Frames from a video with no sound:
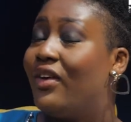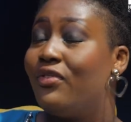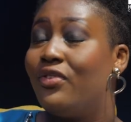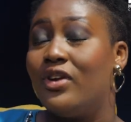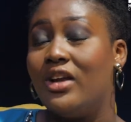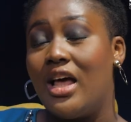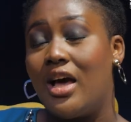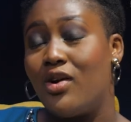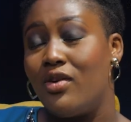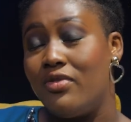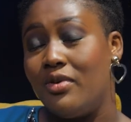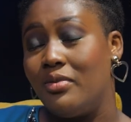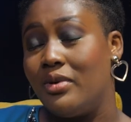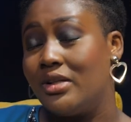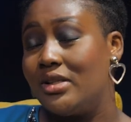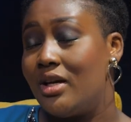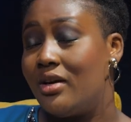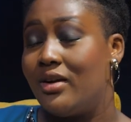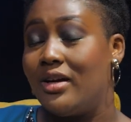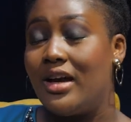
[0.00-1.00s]
for lack of a
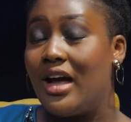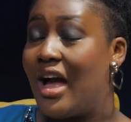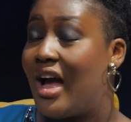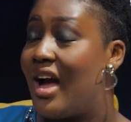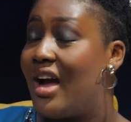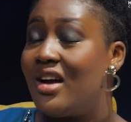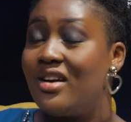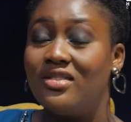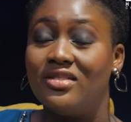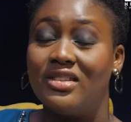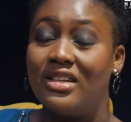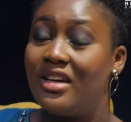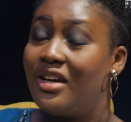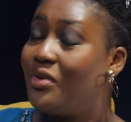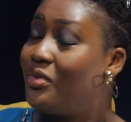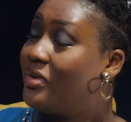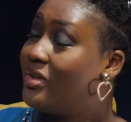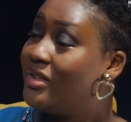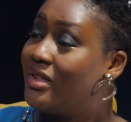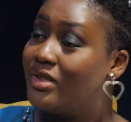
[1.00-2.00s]
better way, I don't care
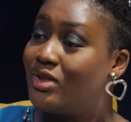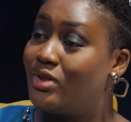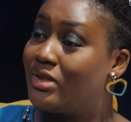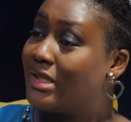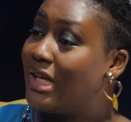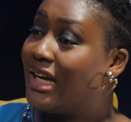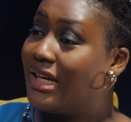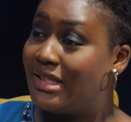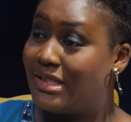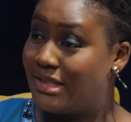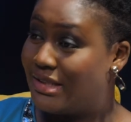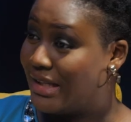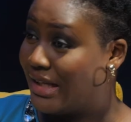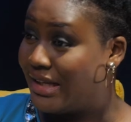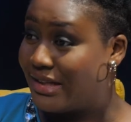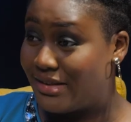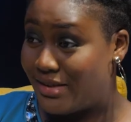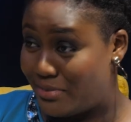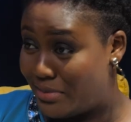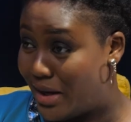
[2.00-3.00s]
what the society
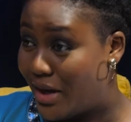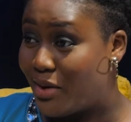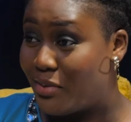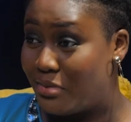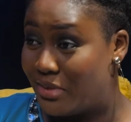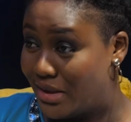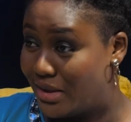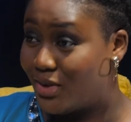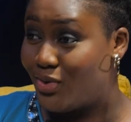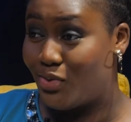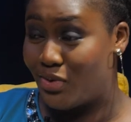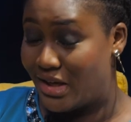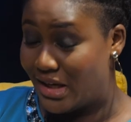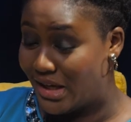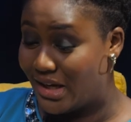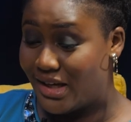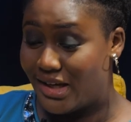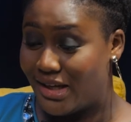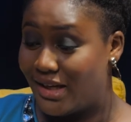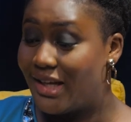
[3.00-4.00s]
thinks about me,
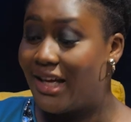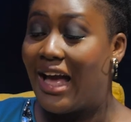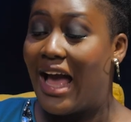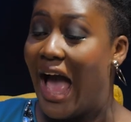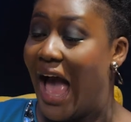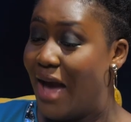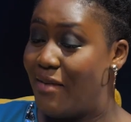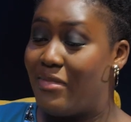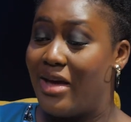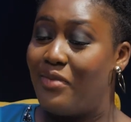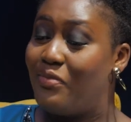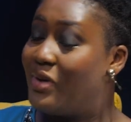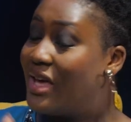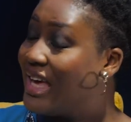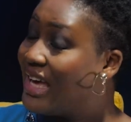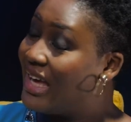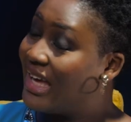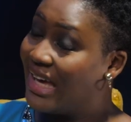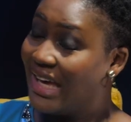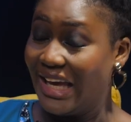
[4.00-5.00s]
okay? I may
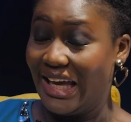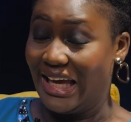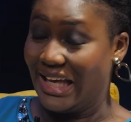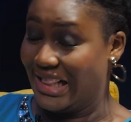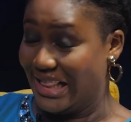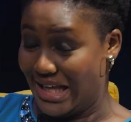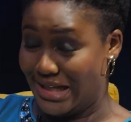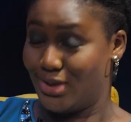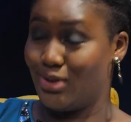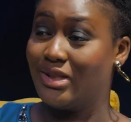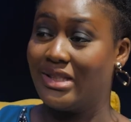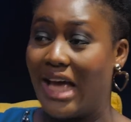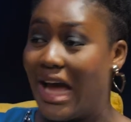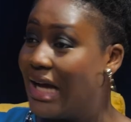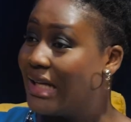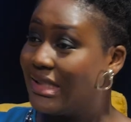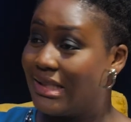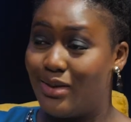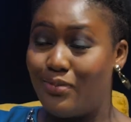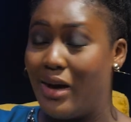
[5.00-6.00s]
be in the
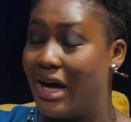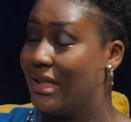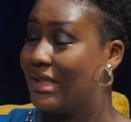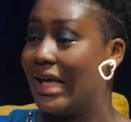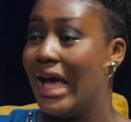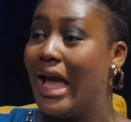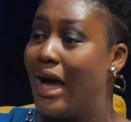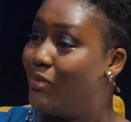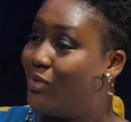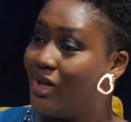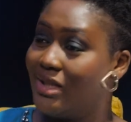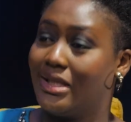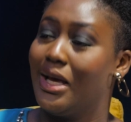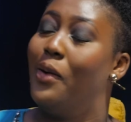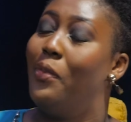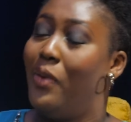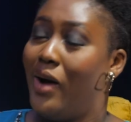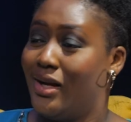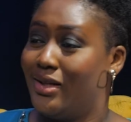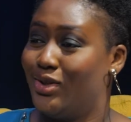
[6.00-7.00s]
society, but I am not
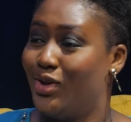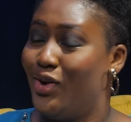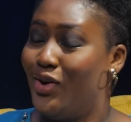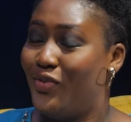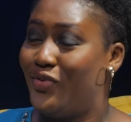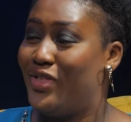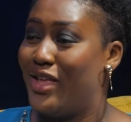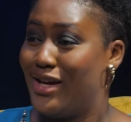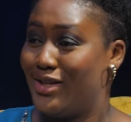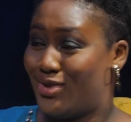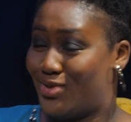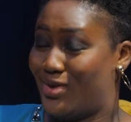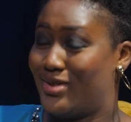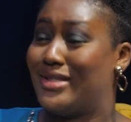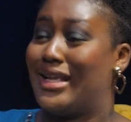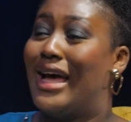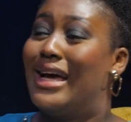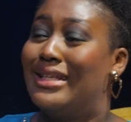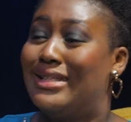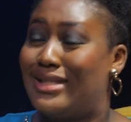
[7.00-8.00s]
a part of the
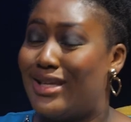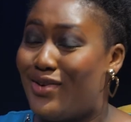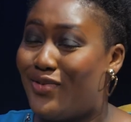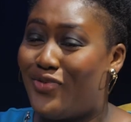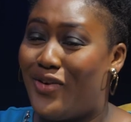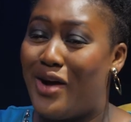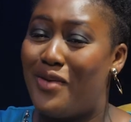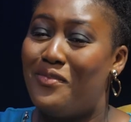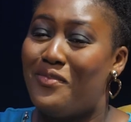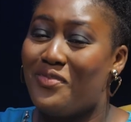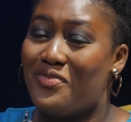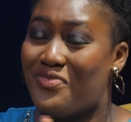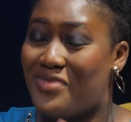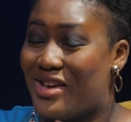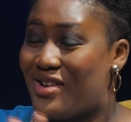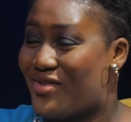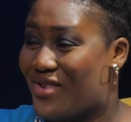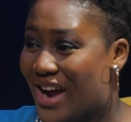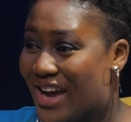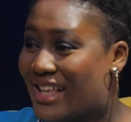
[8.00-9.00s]
society, if I'm
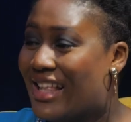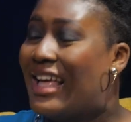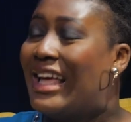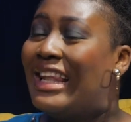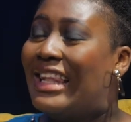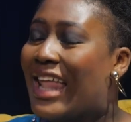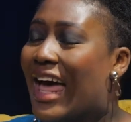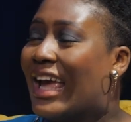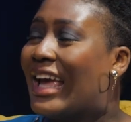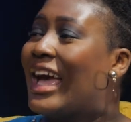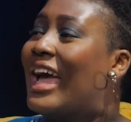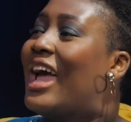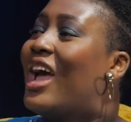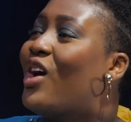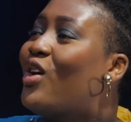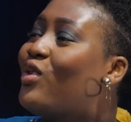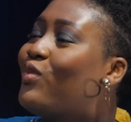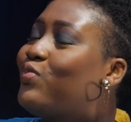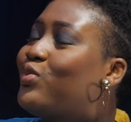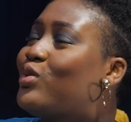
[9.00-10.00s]
being right. Like,
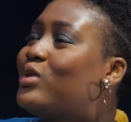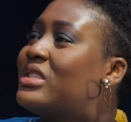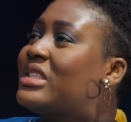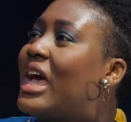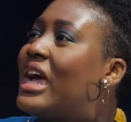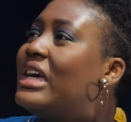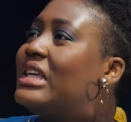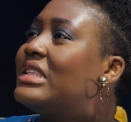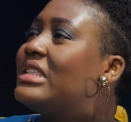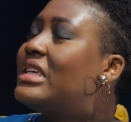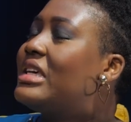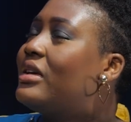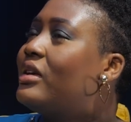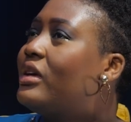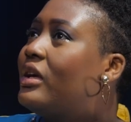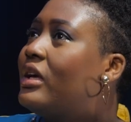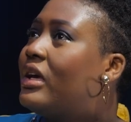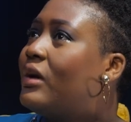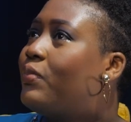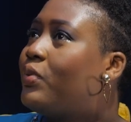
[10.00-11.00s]
society
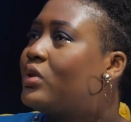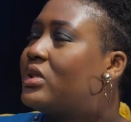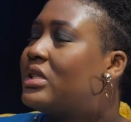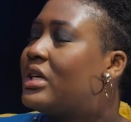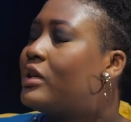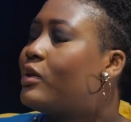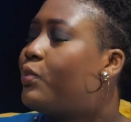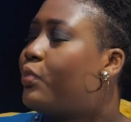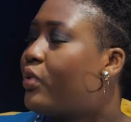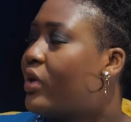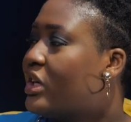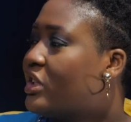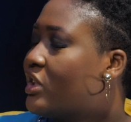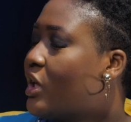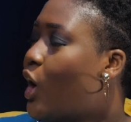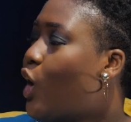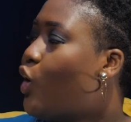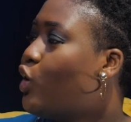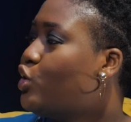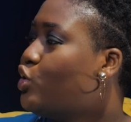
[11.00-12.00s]
putting
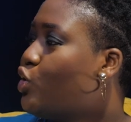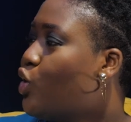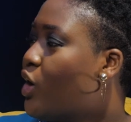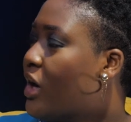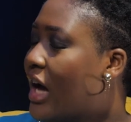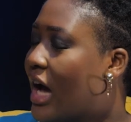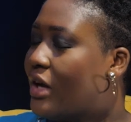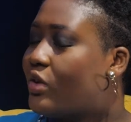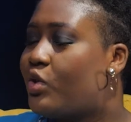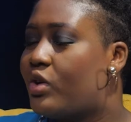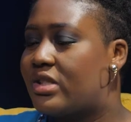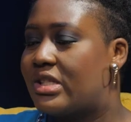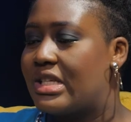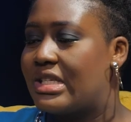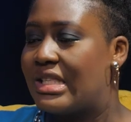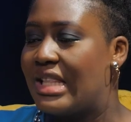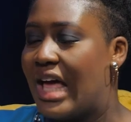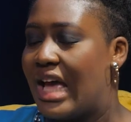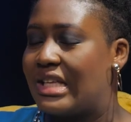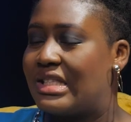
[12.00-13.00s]
pressure on young adults,
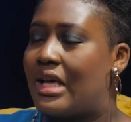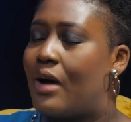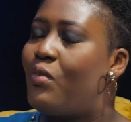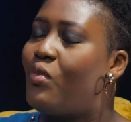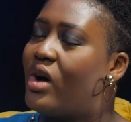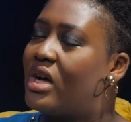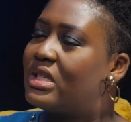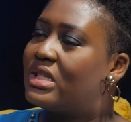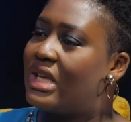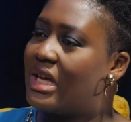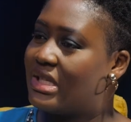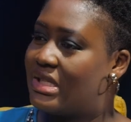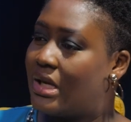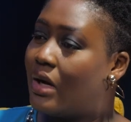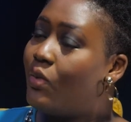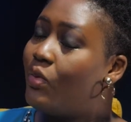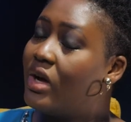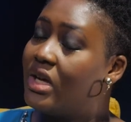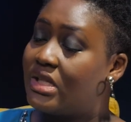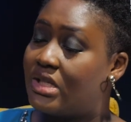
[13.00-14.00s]
it's like someone says
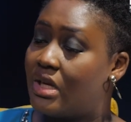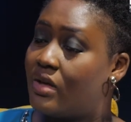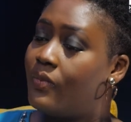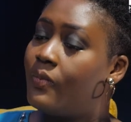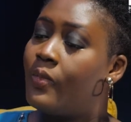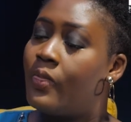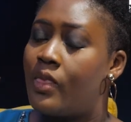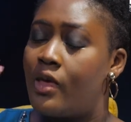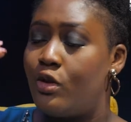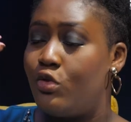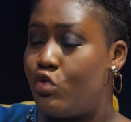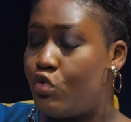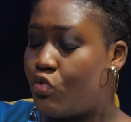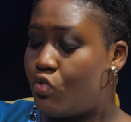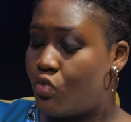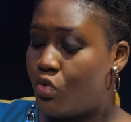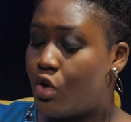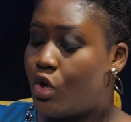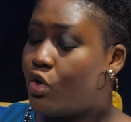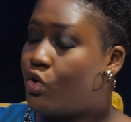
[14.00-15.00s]
somewhere and say,
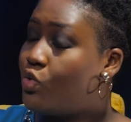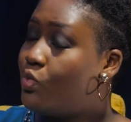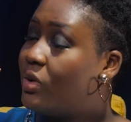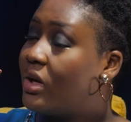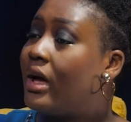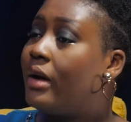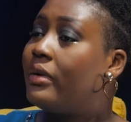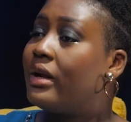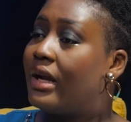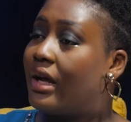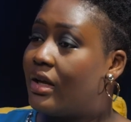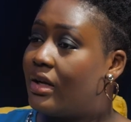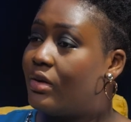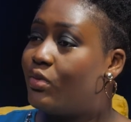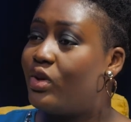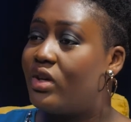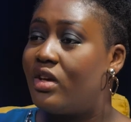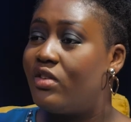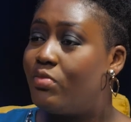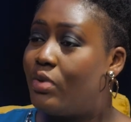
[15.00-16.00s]
you become an,
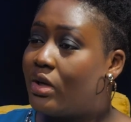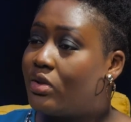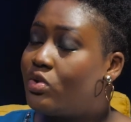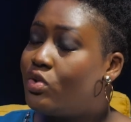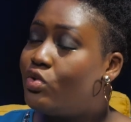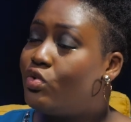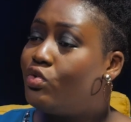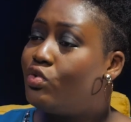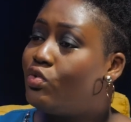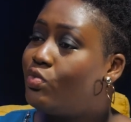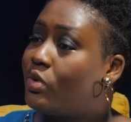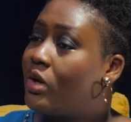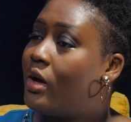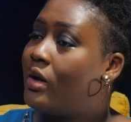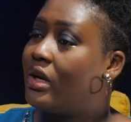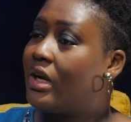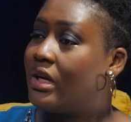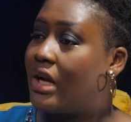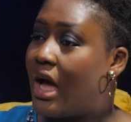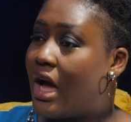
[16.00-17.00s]
we give birth to you,
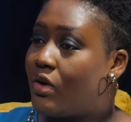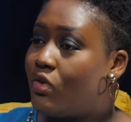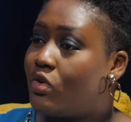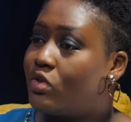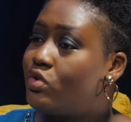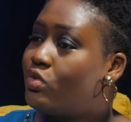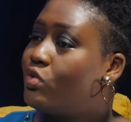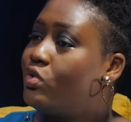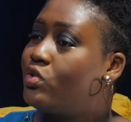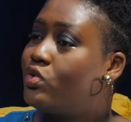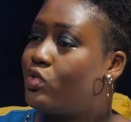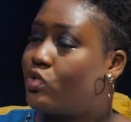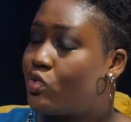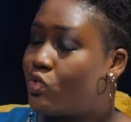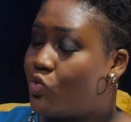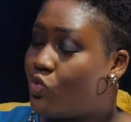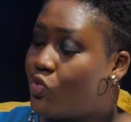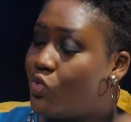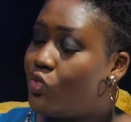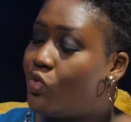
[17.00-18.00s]
become an adult, to go to
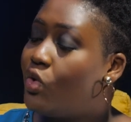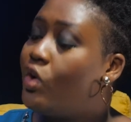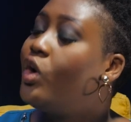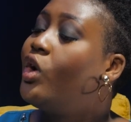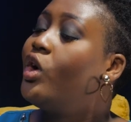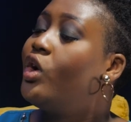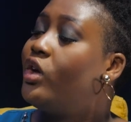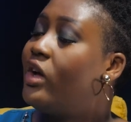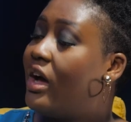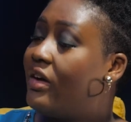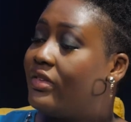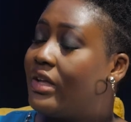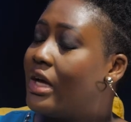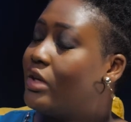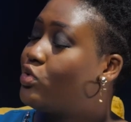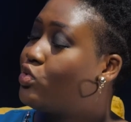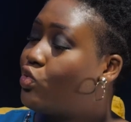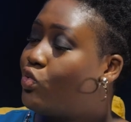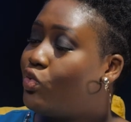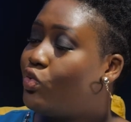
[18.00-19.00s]
school, after
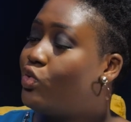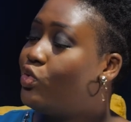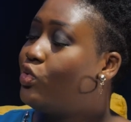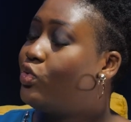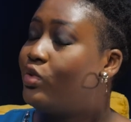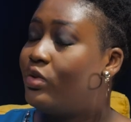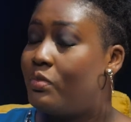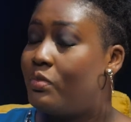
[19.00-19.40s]
school,